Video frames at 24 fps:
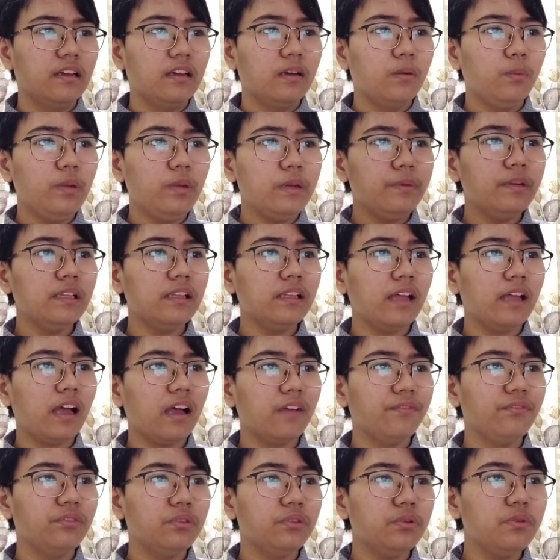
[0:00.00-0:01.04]
we will
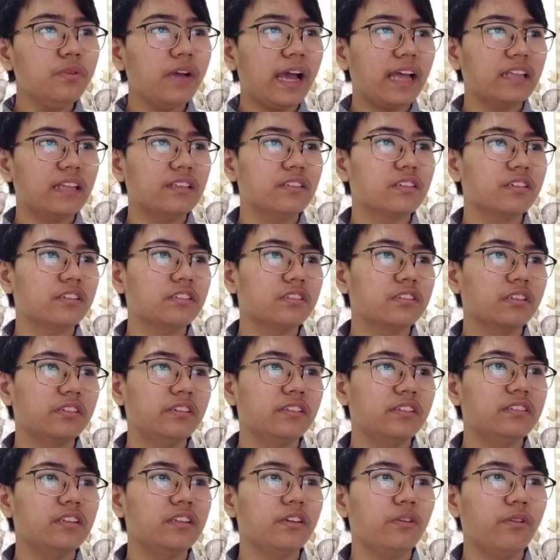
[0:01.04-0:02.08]
have 2 answers to
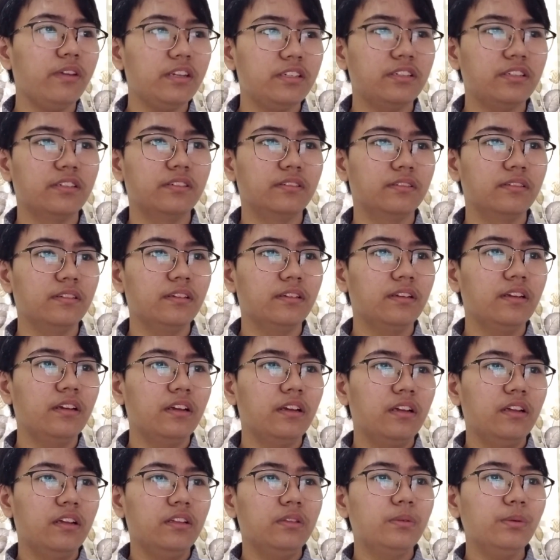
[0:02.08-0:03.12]
this equation.
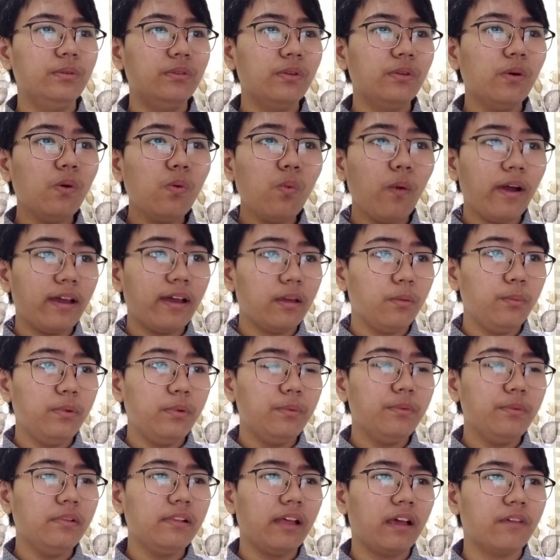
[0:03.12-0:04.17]
To know why we
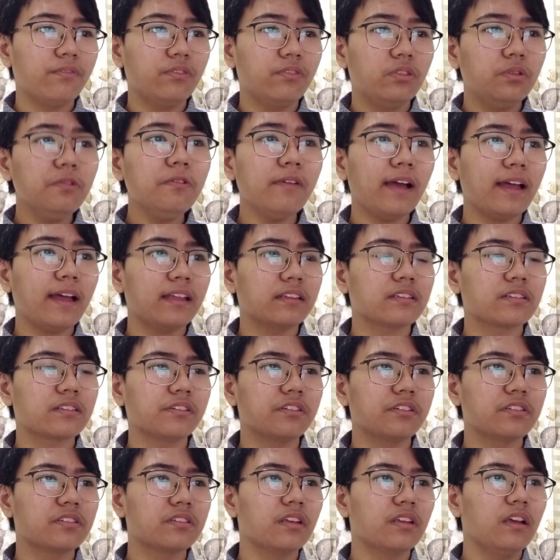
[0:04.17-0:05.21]
will have 2
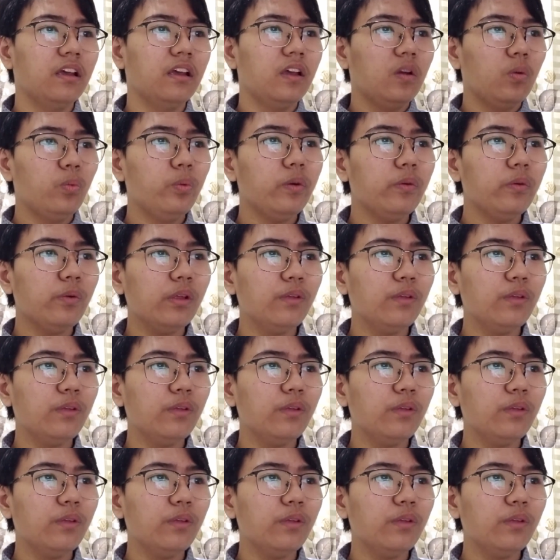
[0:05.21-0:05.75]
answers, we will